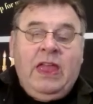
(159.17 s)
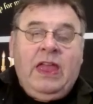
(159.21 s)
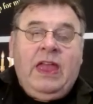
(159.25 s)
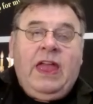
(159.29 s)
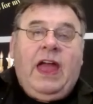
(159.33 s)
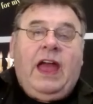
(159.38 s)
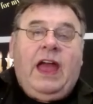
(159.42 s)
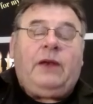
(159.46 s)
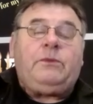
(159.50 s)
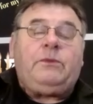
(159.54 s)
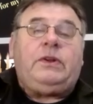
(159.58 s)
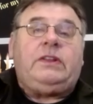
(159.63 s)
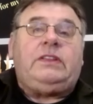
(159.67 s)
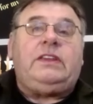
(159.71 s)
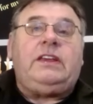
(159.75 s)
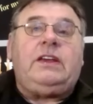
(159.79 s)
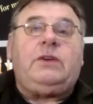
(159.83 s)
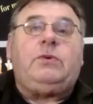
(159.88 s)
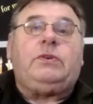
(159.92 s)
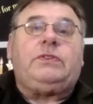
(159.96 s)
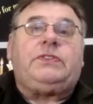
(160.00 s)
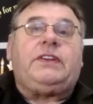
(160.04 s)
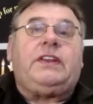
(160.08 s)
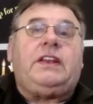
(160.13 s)
And we deal
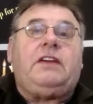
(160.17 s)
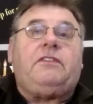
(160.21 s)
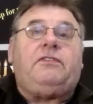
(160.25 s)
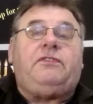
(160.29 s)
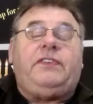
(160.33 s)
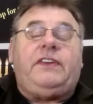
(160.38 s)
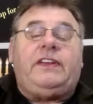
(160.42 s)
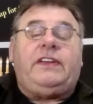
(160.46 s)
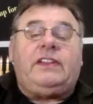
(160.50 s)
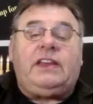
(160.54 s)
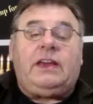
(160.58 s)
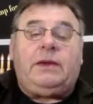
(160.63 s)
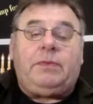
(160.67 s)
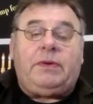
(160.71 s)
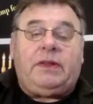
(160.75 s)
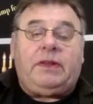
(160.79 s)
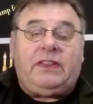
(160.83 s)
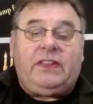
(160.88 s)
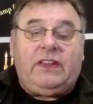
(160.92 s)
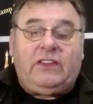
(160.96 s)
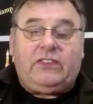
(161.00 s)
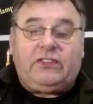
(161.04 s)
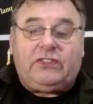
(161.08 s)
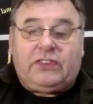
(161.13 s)
with the Nephilim and
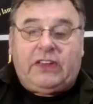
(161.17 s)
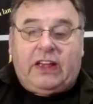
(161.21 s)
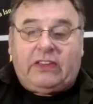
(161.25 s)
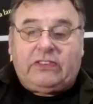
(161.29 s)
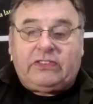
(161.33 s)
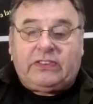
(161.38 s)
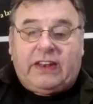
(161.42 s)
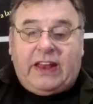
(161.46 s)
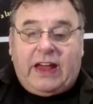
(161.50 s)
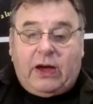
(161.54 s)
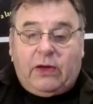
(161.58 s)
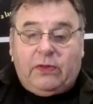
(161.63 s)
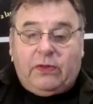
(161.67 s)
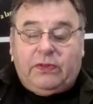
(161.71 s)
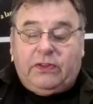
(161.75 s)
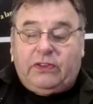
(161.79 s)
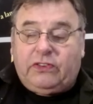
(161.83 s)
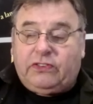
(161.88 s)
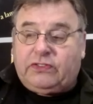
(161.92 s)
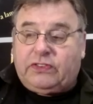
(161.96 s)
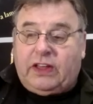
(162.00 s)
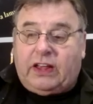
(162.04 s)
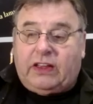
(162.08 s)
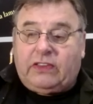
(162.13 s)
these things and how these
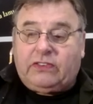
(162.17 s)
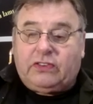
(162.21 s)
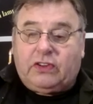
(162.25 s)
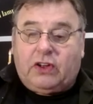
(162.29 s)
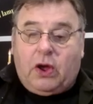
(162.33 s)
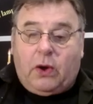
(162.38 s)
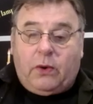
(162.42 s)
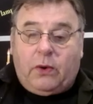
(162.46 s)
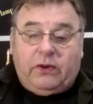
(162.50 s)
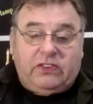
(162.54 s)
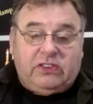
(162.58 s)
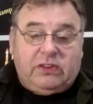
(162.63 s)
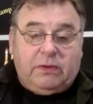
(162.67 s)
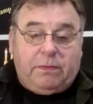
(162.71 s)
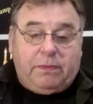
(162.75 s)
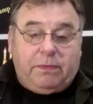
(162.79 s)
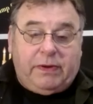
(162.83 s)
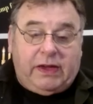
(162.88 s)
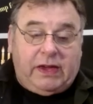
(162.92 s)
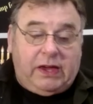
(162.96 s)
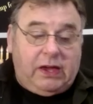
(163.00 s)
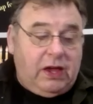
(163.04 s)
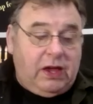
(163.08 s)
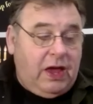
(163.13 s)
things are going to
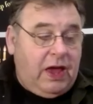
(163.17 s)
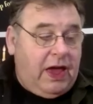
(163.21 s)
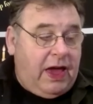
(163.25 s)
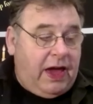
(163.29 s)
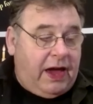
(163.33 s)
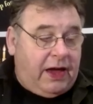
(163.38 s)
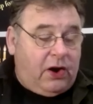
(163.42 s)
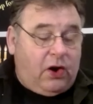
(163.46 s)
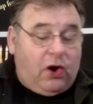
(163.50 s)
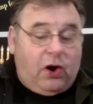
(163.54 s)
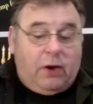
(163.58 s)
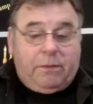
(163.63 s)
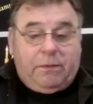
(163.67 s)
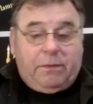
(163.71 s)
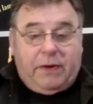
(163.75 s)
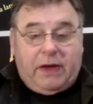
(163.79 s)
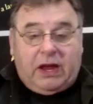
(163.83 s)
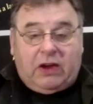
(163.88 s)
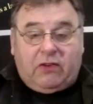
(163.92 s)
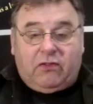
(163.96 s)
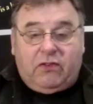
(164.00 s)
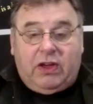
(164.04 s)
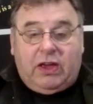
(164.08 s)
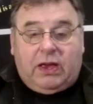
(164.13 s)
be and are
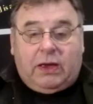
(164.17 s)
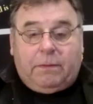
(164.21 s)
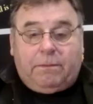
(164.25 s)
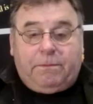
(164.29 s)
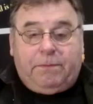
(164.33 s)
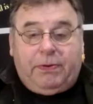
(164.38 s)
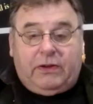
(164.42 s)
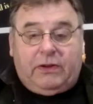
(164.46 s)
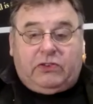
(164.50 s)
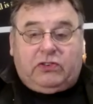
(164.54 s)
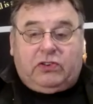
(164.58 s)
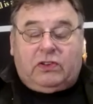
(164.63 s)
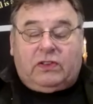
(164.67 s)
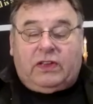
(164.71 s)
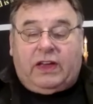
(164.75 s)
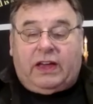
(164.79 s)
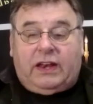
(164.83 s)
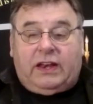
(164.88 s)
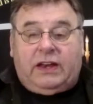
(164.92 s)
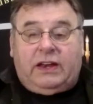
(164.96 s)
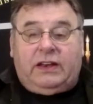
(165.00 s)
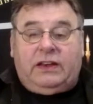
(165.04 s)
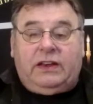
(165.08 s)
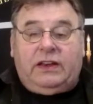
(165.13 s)
being
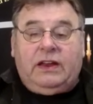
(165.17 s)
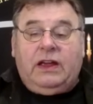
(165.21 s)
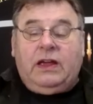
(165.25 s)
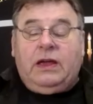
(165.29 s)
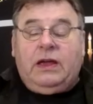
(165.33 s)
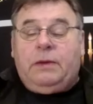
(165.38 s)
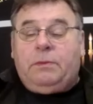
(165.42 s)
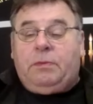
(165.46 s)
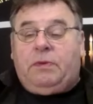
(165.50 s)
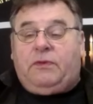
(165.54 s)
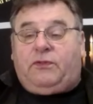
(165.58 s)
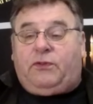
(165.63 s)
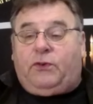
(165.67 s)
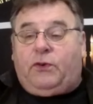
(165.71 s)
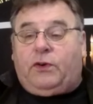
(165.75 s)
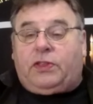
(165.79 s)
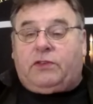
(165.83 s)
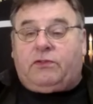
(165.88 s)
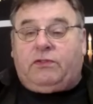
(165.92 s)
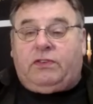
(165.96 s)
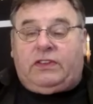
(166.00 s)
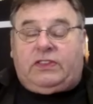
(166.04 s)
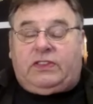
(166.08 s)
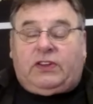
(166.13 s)
recapitulated before the
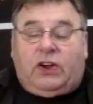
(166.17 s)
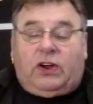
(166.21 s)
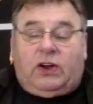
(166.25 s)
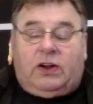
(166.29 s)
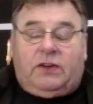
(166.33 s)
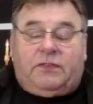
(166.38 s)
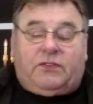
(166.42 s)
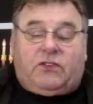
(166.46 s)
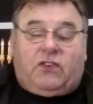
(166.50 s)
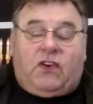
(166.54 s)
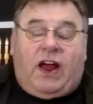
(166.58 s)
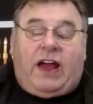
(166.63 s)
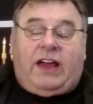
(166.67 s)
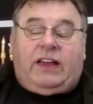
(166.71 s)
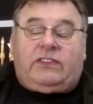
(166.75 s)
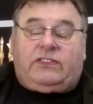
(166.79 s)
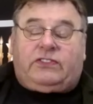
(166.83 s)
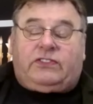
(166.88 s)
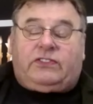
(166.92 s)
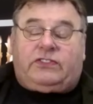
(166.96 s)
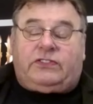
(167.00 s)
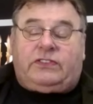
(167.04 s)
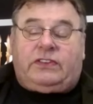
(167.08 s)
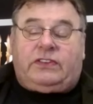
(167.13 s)
return of
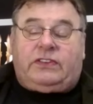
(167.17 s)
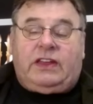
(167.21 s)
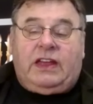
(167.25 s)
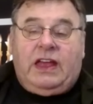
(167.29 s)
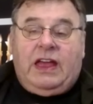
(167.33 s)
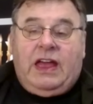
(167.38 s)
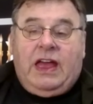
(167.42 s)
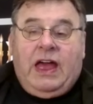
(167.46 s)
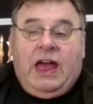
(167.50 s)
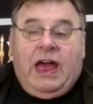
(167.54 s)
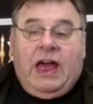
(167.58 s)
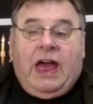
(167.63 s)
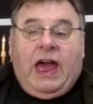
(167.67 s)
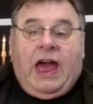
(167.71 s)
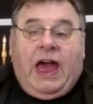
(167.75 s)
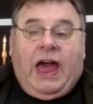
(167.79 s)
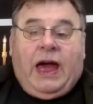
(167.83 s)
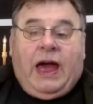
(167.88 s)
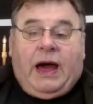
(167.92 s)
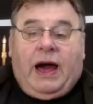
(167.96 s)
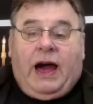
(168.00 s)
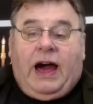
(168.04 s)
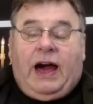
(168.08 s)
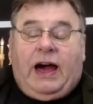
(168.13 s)
Christ.
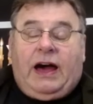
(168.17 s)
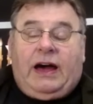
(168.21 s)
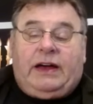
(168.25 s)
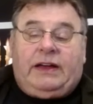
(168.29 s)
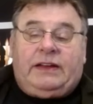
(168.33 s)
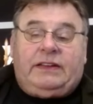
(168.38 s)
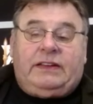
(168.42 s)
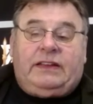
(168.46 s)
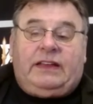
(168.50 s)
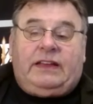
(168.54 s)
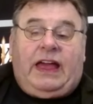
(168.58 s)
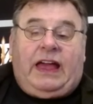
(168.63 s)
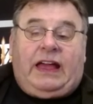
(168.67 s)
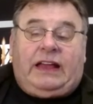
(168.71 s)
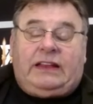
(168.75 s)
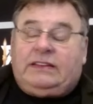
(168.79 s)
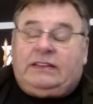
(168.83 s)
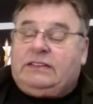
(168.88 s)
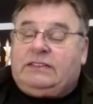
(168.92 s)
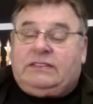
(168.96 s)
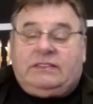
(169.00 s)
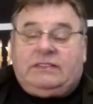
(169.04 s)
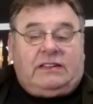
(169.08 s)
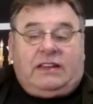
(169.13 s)
Uh, and
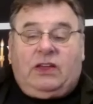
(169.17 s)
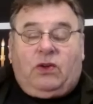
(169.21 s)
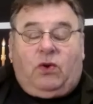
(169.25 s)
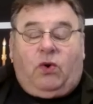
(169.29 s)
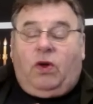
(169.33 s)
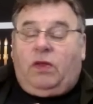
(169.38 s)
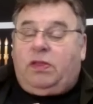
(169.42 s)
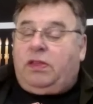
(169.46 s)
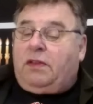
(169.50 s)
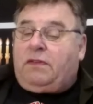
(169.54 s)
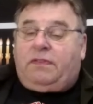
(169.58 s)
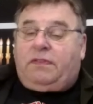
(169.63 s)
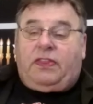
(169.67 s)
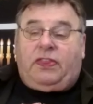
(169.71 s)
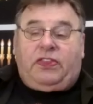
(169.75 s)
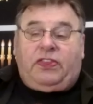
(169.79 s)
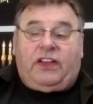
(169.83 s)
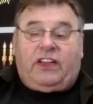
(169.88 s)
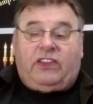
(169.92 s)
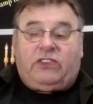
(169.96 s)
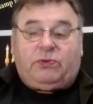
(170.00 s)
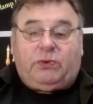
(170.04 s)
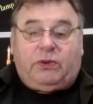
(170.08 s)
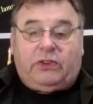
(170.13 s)
all of the
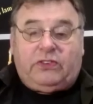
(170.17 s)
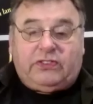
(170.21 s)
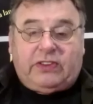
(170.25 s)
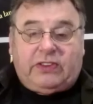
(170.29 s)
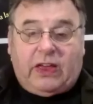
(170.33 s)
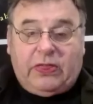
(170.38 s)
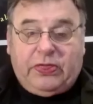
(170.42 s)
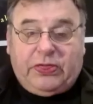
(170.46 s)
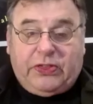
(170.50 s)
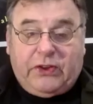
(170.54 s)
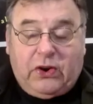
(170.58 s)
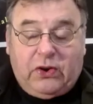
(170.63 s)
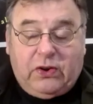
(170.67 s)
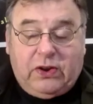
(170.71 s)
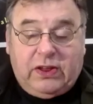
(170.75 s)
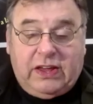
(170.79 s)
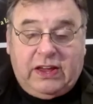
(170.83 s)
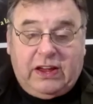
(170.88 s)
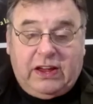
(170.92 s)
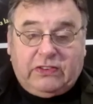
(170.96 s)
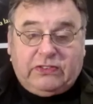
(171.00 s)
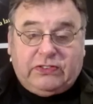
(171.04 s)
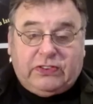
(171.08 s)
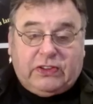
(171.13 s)
things we said 30
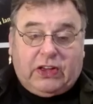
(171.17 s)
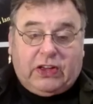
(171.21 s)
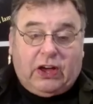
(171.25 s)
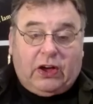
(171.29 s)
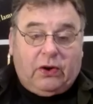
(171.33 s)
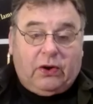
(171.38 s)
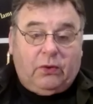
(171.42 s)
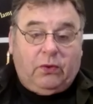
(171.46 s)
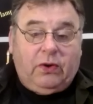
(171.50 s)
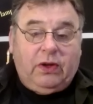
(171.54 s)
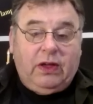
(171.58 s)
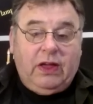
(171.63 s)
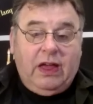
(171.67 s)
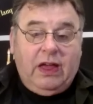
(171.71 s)
years ago